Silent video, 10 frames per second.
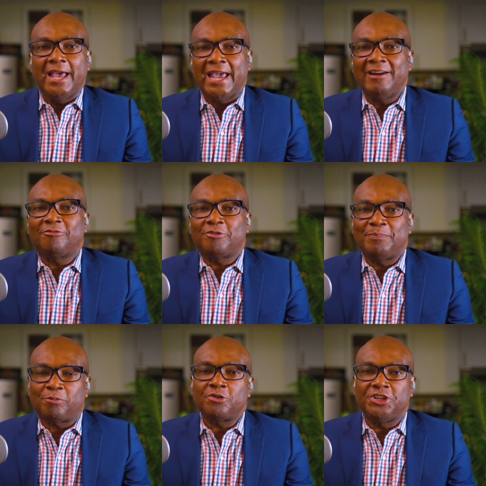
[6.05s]
Every
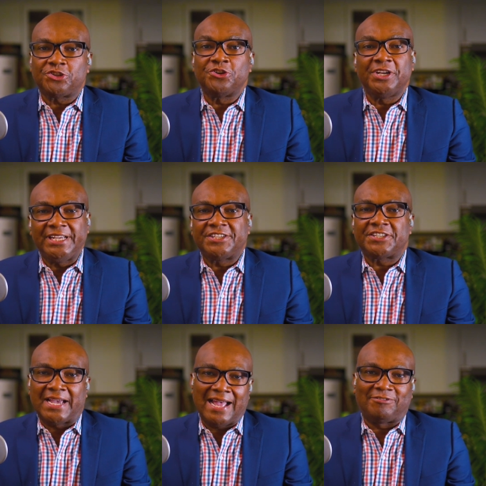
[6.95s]
preacher needs
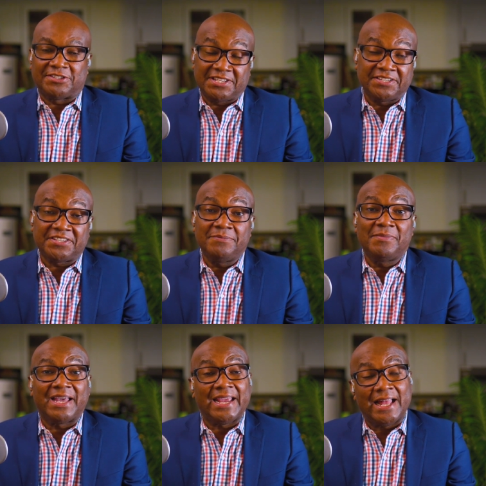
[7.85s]
to have a system
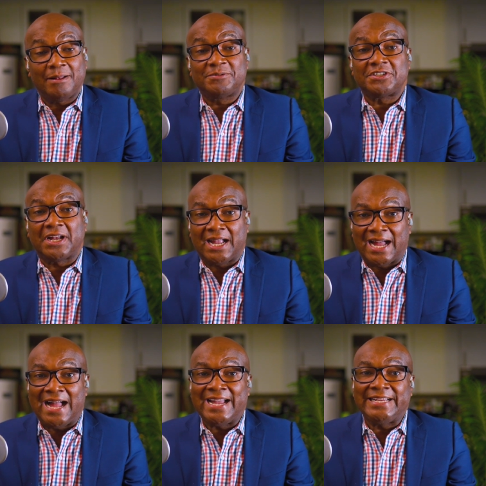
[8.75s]
that helps to
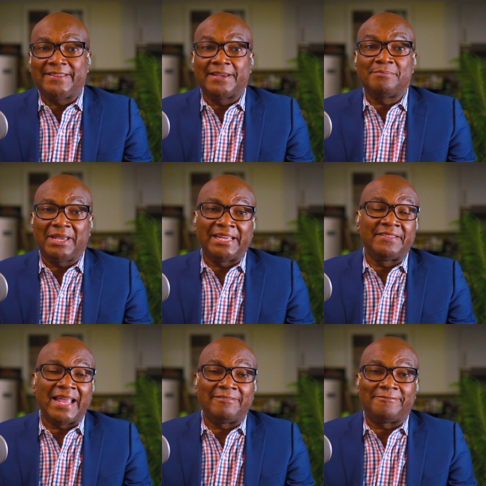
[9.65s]
guide them
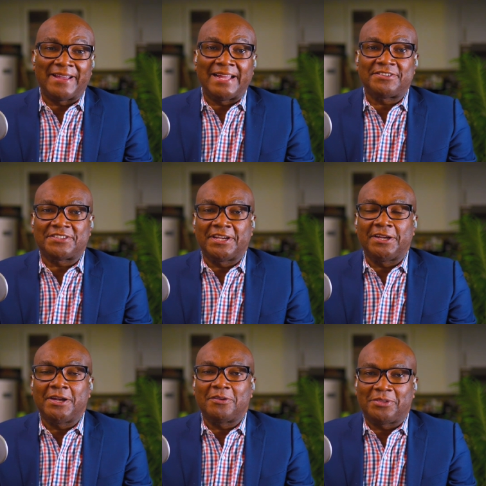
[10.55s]
in
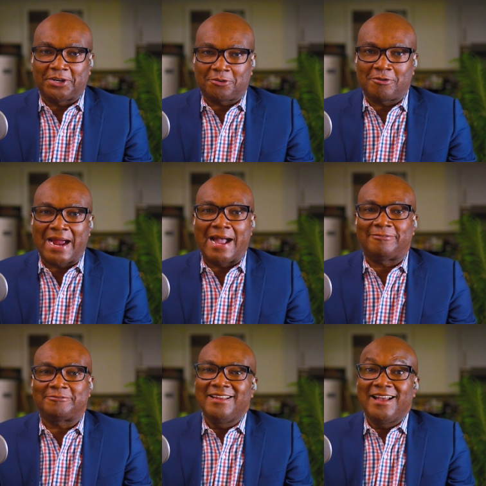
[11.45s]
advancing their
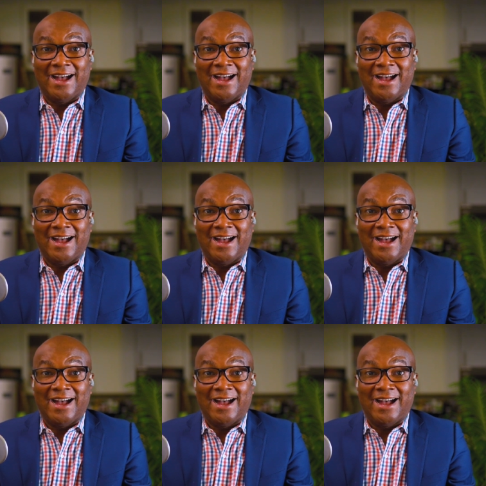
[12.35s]
craft.